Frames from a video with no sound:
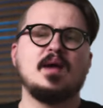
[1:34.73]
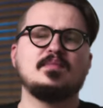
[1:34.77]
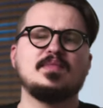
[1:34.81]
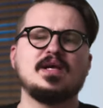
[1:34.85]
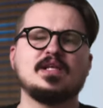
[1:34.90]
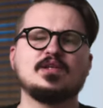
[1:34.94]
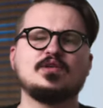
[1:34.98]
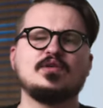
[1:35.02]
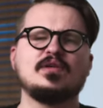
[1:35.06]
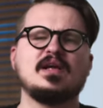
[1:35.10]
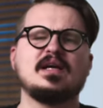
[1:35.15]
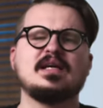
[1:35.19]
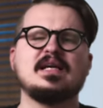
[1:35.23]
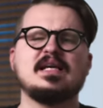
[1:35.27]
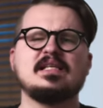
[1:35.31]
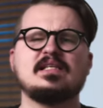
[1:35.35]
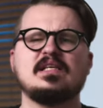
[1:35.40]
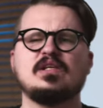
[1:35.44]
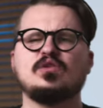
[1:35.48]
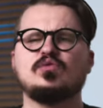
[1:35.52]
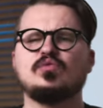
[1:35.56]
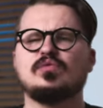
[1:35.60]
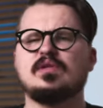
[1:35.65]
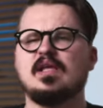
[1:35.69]
I'm not gonna get
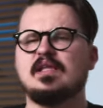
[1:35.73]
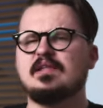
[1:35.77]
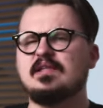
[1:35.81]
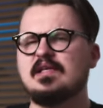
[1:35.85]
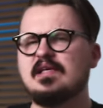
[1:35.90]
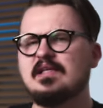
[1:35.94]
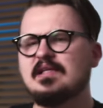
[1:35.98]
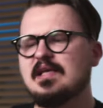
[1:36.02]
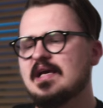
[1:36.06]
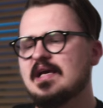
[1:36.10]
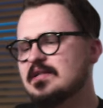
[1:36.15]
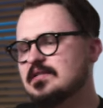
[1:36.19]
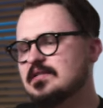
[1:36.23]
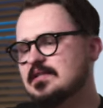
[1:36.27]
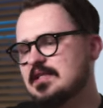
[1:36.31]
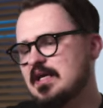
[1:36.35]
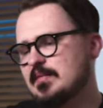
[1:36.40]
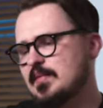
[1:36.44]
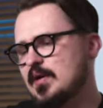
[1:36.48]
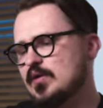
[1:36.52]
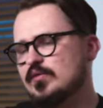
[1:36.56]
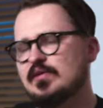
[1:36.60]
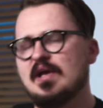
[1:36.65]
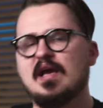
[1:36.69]
into the details
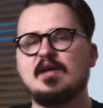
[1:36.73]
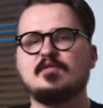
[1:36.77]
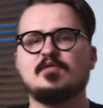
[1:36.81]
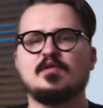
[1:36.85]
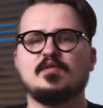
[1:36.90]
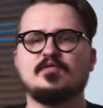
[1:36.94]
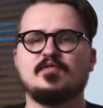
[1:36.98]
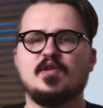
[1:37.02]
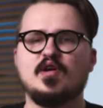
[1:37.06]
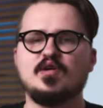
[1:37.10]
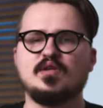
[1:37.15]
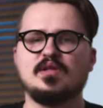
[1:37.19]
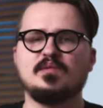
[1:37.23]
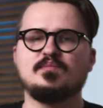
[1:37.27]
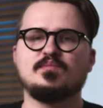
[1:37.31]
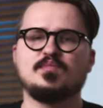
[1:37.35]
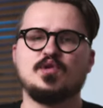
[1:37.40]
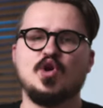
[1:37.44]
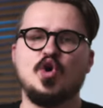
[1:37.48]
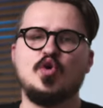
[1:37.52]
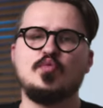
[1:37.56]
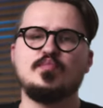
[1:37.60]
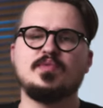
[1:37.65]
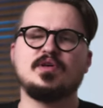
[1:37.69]
about iPhone 13
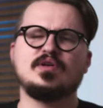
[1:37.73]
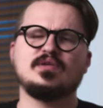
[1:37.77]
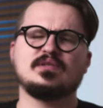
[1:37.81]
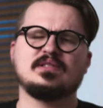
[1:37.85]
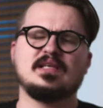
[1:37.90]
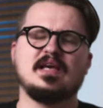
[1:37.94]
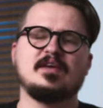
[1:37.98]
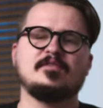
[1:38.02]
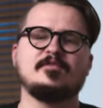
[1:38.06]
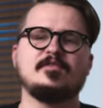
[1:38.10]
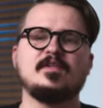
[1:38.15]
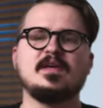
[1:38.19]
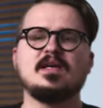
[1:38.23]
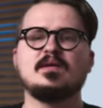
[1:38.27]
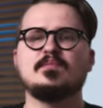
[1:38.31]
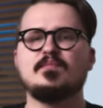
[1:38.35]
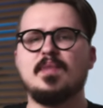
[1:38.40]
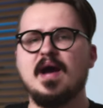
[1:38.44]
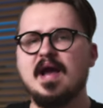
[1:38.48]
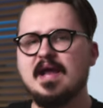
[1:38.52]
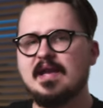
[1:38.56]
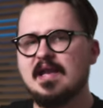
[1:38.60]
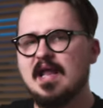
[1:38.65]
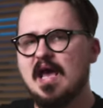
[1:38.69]
Pro because I think
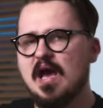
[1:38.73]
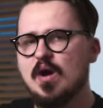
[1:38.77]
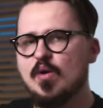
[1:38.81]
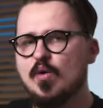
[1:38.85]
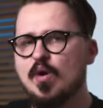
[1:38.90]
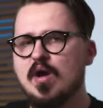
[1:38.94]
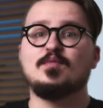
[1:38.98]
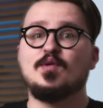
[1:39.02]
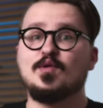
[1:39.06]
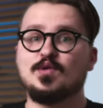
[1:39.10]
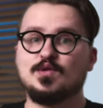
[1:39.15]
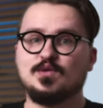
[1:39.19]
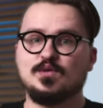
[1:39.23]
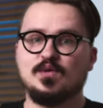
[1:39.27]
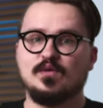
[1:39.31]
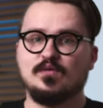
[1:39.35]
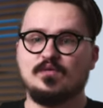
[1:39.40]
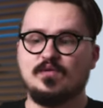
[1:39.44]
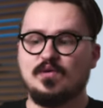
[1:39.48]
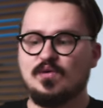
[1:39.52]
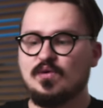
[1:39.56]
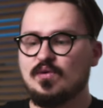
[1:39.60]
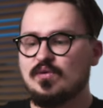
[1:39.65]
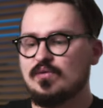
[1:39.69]
by now most
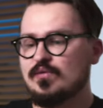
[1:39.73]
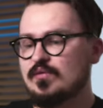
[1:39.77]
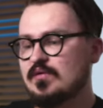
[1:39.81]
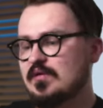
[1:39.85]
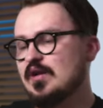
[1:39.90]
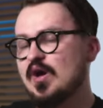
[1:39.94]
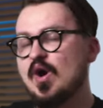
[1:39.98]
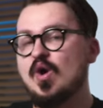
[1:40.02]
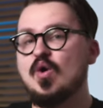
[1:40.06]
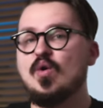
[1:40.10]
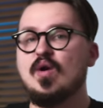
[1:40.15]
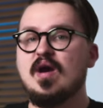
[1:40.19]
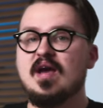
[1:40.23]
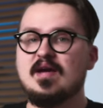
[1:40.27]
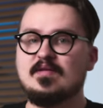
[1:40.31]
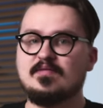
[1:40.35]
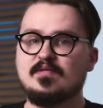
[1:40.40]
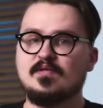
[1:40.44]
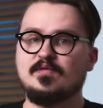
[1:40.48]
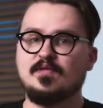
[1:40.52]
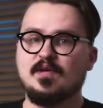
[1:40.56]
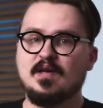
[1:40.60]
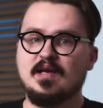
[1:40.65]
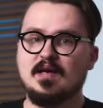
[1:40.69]
of you know
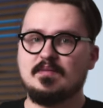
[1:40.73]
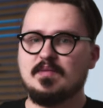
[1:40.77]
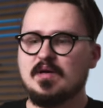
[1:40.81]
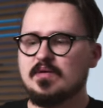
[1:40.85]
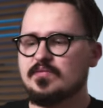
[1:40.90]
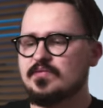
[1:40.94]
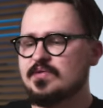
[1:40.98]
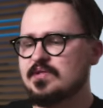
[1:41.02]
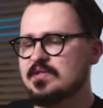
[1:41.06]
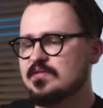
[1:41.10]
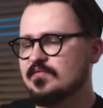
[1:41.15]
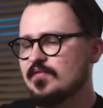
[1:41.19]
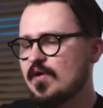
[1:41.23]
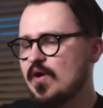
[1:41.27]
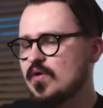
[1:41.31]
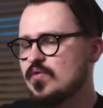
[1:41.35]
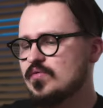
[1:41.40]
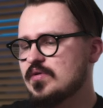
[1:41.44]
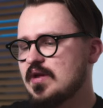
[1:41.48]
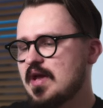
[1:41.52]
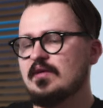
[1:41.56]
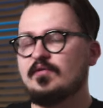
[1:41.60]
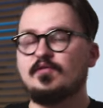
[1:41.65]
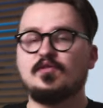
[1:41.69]
everything about this
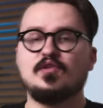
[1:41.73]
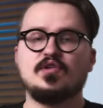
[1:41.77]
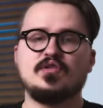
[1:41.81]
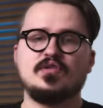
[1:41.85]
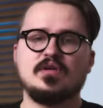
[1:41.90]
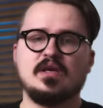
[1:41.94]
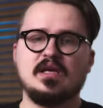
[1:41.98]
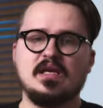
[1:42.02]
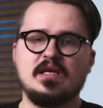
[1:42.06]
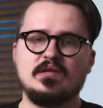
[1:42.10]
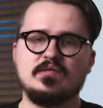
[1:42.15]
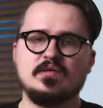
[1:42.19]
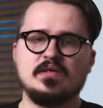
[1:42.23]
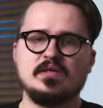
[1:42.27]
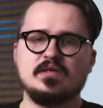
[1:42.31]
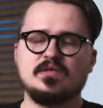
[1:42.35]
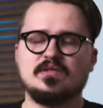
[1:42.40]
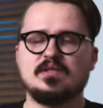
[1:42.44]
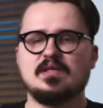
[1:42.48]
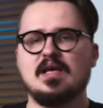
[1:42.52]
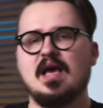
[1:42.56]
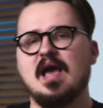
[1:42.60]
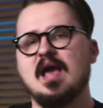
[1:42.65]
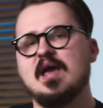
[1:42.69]
phone. If you're
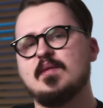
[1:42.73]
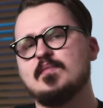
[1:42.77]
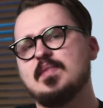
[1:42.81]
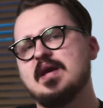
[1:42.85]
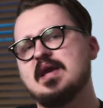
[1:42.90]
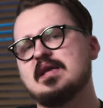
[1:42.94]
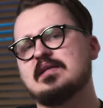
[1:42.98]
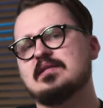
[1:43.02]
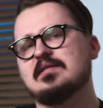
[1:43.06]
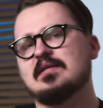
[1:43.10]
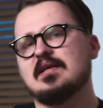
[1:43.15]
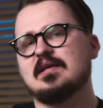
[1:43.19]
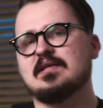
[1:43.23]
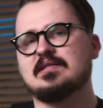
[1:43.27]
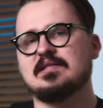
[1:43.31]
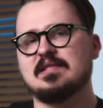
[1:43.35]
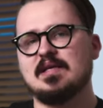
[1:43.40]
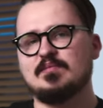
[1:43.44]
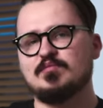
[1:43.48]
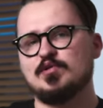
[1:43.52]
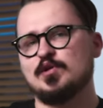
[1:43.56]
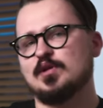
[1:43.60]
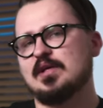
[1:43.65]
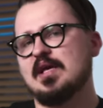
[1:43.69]
curious, I made a
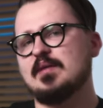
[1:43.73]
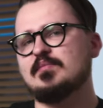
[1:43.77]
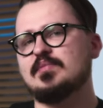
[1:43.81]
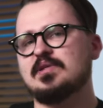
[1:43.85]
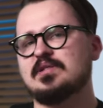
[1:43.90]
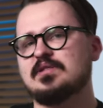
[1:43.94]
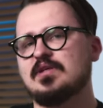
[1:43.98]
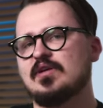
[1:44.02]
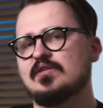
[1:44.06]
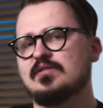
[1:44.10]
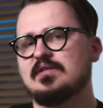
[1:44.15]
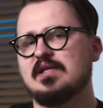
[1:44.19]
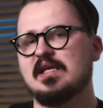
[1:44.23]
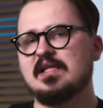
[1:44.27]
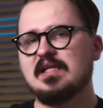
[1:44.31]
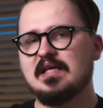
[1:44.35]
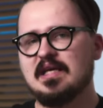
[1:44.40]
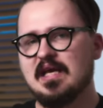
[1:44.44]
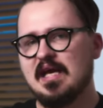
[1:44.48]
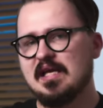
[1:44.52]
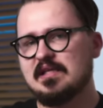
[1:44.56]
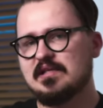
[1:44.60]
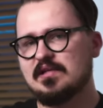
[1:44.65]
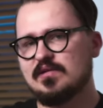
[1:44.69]
separate episode
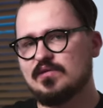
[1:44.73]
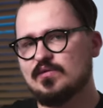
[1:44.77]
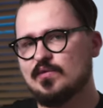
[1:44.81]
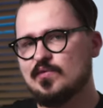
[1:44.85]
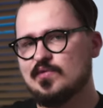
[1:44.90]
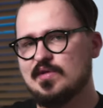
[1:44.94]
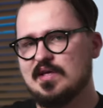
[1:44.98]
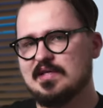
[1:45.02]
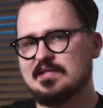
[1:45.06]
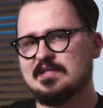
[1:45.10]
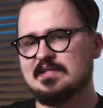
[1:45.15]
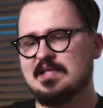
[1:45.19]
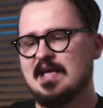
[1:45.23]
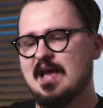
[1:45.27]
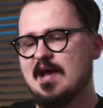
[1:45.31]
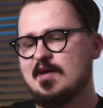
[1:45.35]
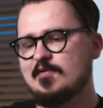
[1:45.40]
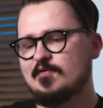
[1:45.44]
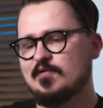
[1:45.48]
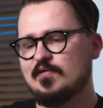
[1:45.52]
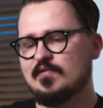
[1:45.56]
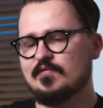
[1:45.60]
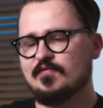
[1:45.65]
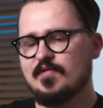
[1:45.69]
dedicated to just
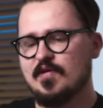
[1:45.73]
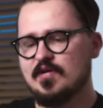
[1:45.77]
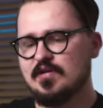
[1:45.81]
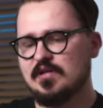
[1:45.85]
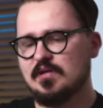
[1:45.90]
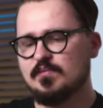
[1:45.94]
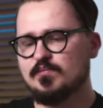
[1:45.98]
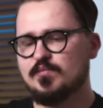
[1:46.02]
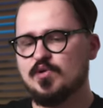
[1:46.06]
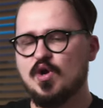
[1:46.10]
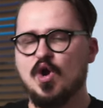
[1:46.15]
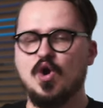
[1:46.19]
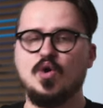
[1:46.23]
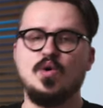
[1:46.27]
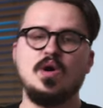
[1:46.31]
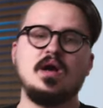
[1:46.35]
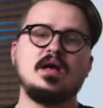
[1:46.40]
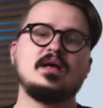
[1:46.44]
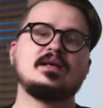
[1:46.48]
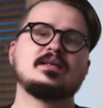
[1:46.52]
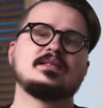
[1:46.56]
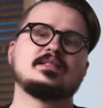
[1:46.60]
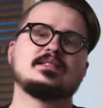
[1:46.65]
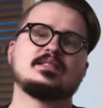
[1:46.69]
iPhone 13 Pro,
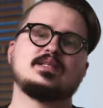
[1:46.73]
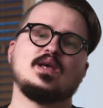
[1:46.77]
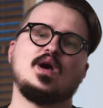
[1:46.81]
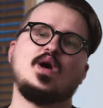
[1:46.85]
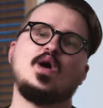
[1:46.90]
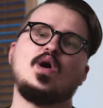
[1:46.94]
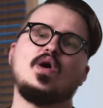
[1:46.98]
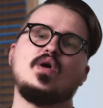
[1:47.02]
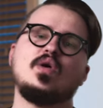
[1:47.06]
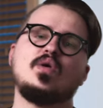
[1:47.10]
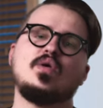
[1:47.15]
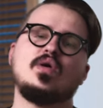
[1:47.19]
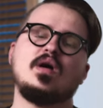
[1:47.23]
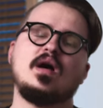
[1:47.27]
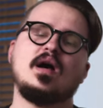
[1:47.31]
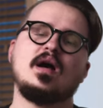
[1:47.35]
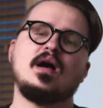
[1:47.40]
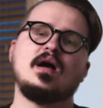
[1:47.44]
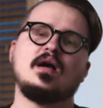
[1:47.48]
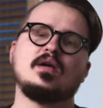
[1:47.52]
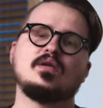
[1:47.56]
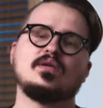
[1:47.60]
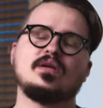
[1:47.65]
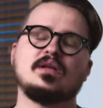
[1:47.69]
so
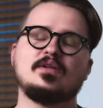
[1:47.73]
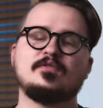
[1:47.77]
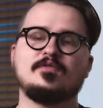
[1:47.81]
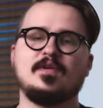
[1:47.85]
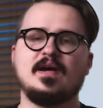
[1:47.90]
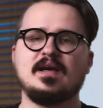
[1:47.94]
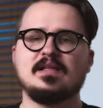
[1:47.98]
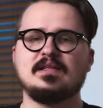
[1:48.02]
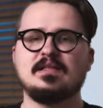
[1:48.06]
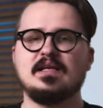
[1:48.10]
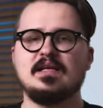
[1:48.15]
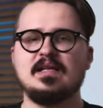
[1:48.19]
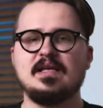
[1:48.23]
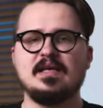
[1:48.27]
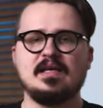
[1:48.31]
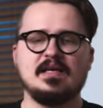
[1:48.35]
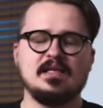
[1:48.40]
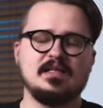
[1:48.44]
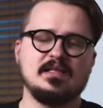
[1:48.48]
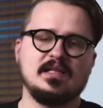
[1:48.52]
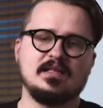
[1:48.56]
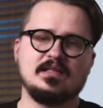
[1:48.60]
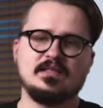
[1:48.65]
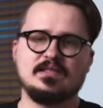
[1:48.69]
you can find the link
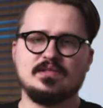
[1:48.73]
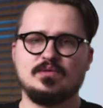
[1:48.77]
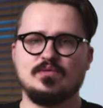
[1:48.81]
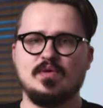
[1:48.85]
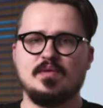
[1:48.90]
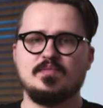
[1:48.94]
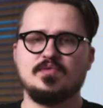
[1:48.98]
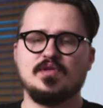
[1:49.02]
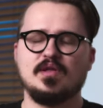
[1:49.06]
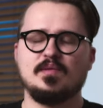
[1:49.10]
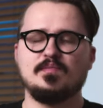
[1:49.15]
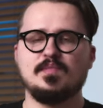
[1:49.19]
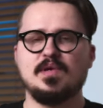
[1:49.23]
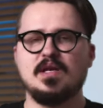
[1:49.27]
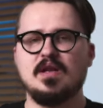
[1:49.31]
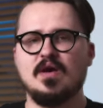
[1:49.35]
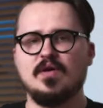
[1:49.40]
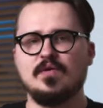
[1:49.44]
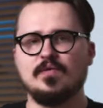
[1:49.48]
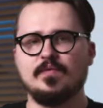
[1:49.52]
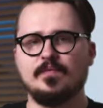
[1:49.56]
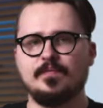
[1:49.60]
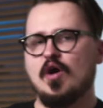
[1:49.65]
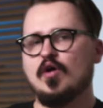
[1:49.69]
in the description
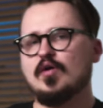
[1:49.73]
below.